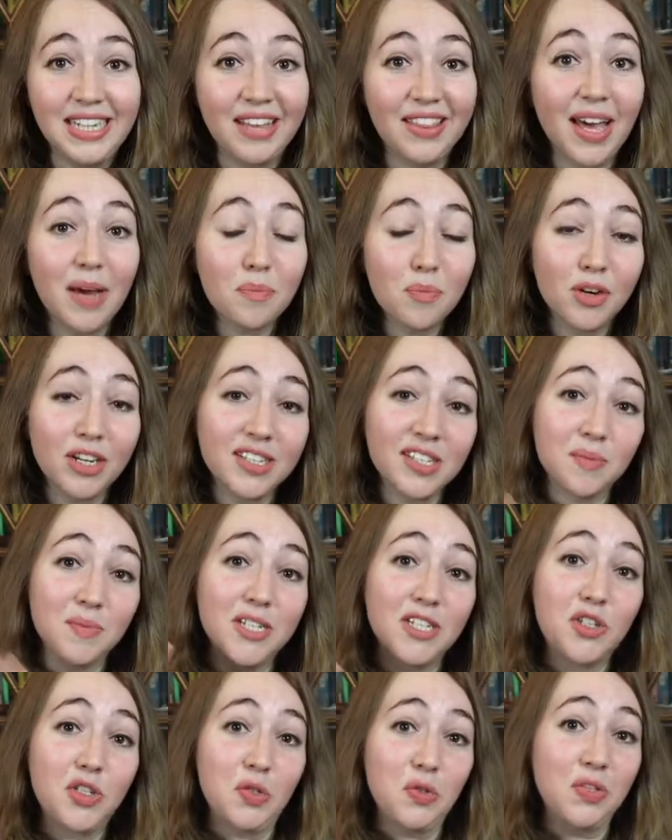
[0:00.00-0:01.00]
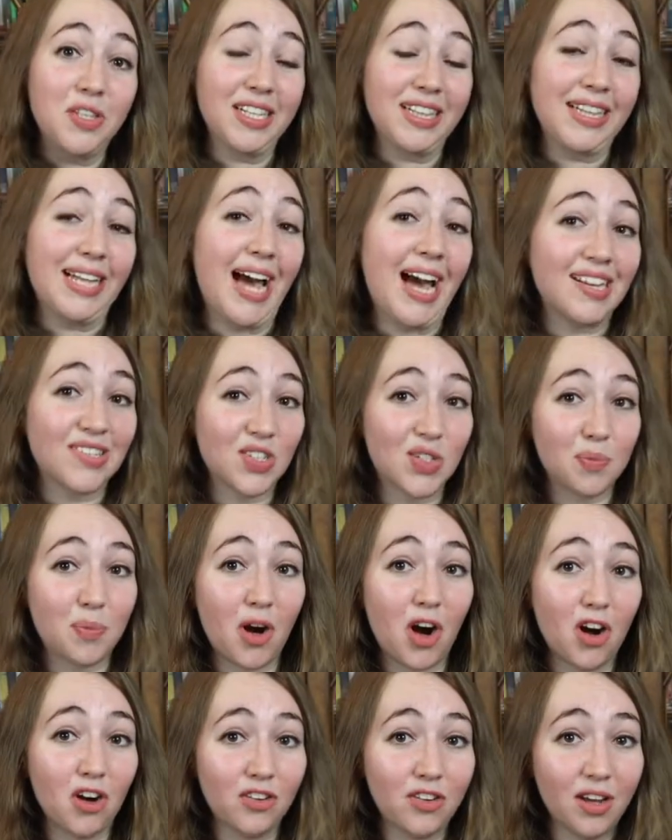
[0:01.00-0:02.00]
that brings me to the last
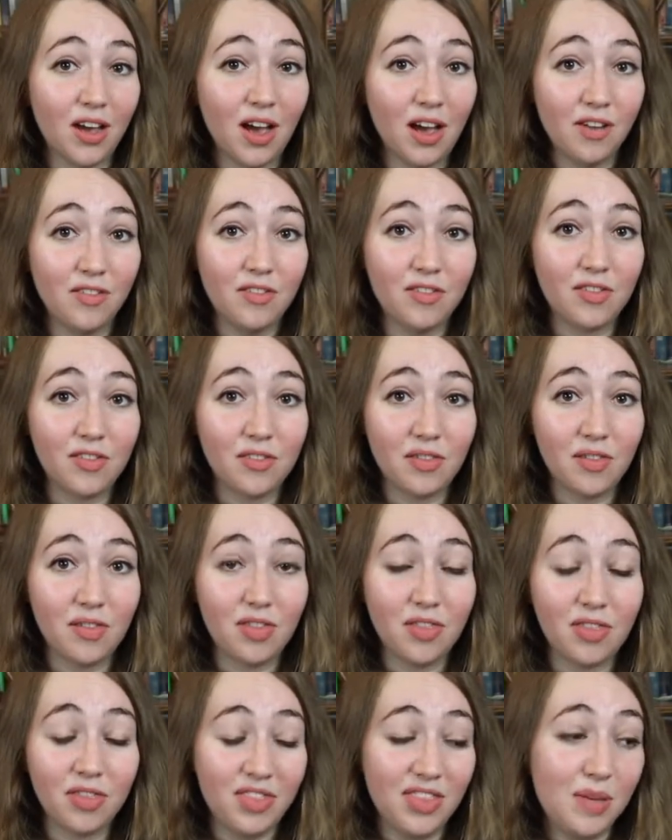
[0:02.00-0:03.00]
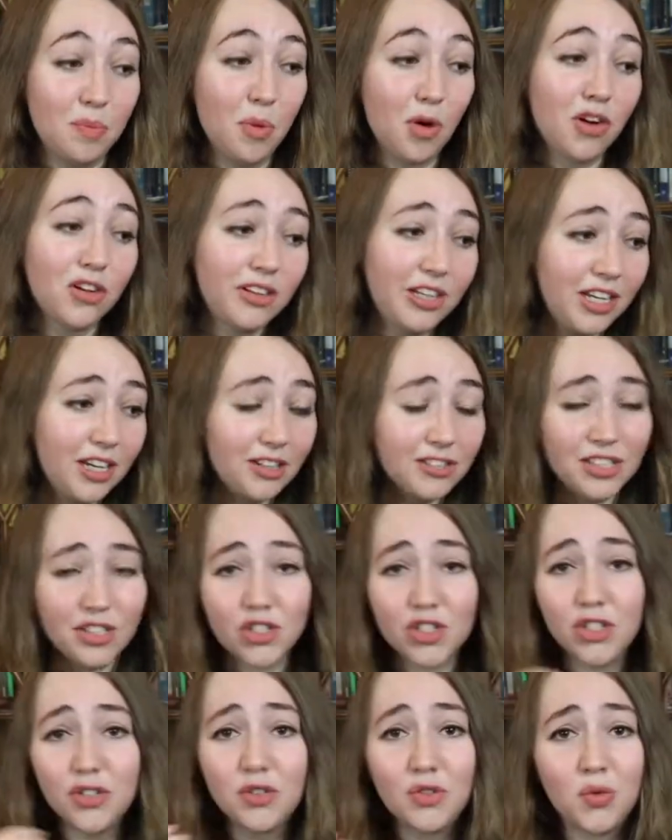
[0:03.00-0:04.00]
part of the Berklee
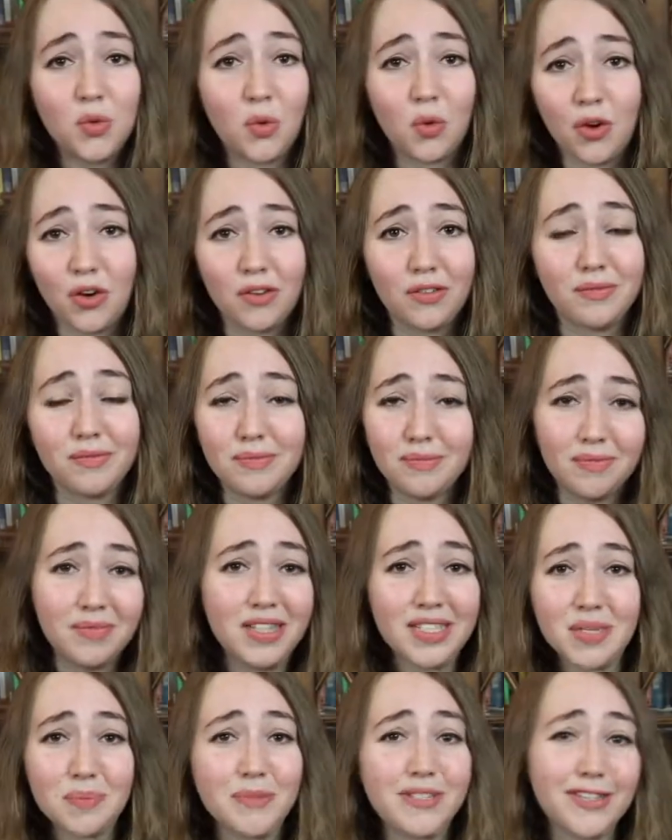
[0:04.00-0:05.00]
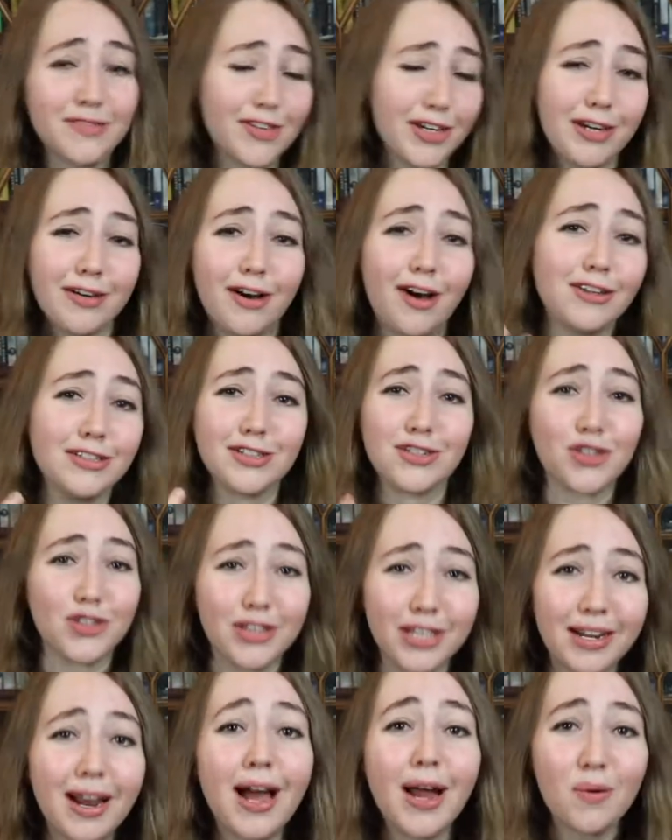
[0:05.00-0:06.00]
audition, or the specific audition
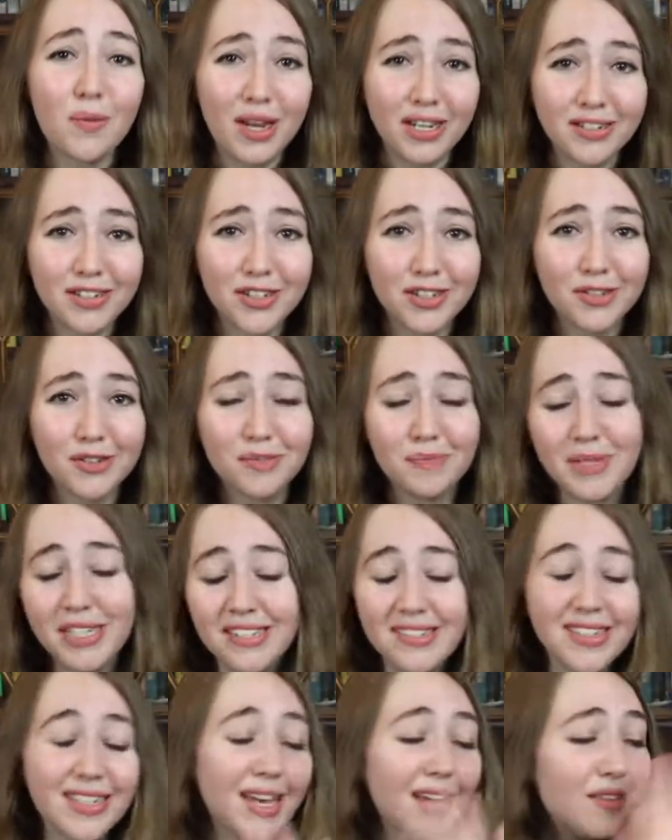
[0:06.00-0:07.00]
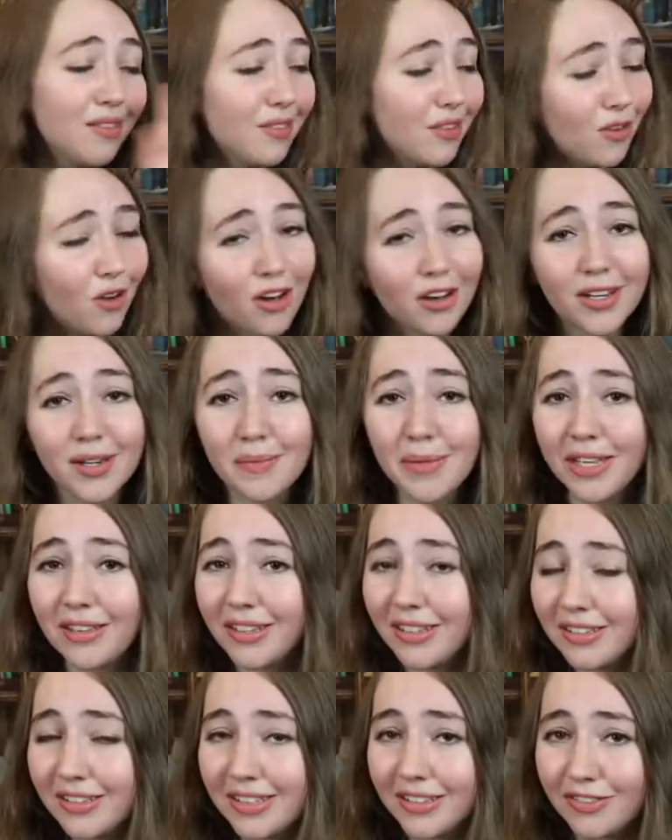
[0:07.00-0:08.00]
that I went to, because again, they're all going to be a
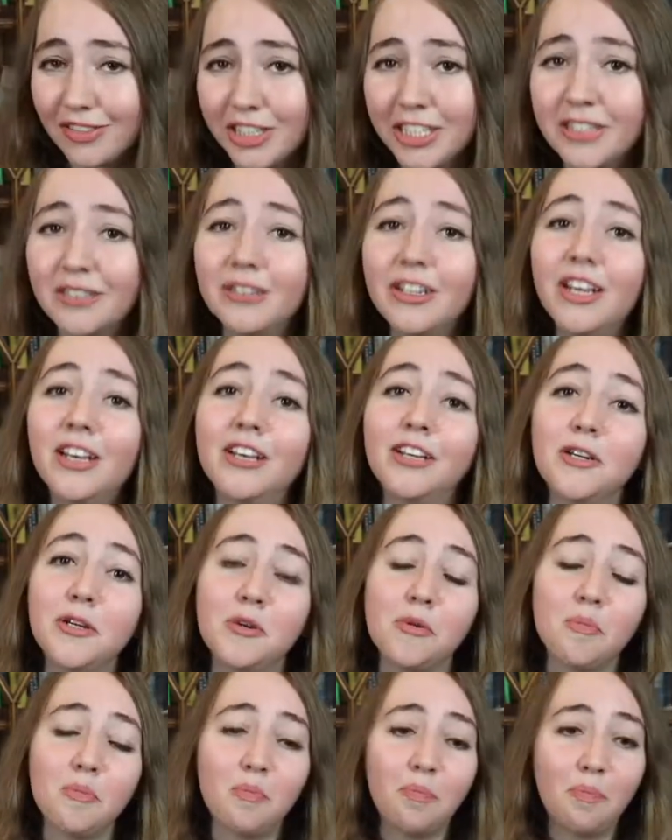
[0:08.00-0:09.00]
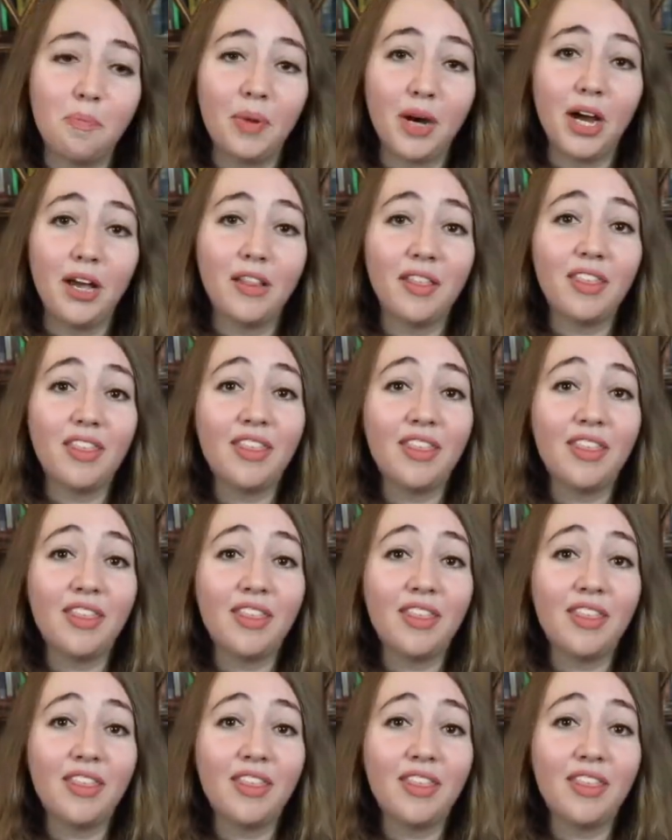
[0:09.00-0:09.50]
little different. But